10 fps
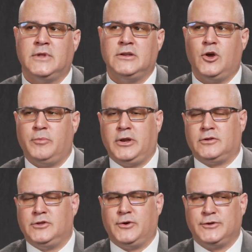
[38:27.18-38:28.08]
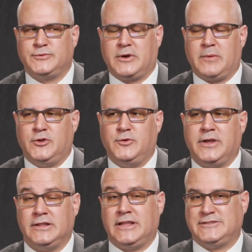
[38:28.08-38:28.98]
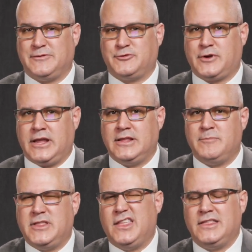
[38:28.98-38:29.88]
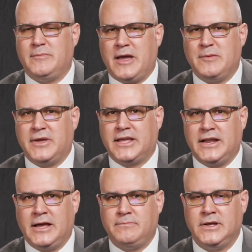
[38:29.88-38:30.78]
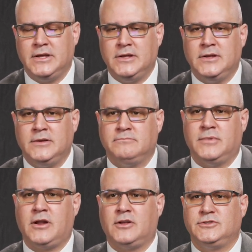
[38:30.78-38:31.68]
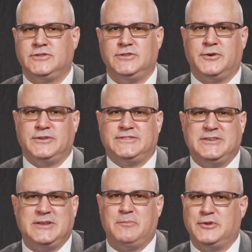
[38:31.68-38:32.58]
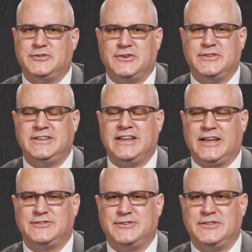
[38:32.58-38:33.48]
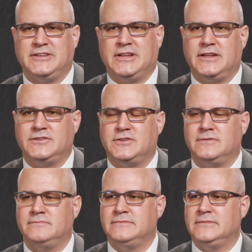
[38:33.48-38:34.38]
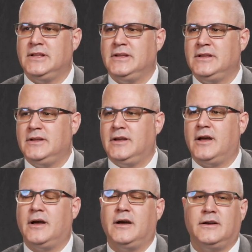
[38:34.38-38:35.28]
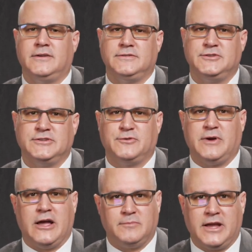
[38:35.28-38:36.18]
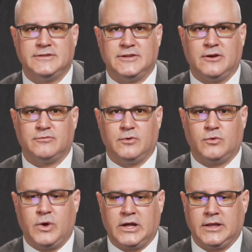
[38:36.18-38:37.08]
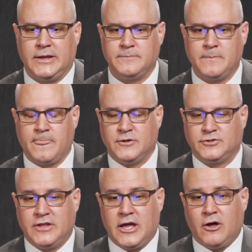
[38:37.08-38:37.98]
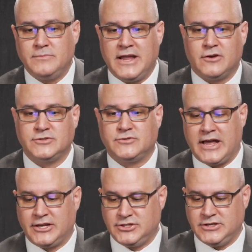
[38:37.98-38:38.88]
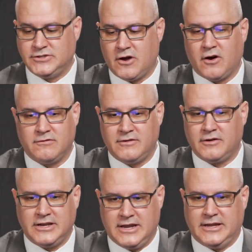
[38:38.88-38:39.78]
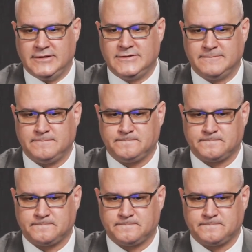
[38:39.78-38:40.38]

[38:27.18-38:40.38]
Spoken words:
and nobody will notice what I'm doing unless I've trained them, and then they might pick it up. But I'll just notice the temperature, the texture, the touch, and just ground myself real quickly. So the Help Now strategies are very nice.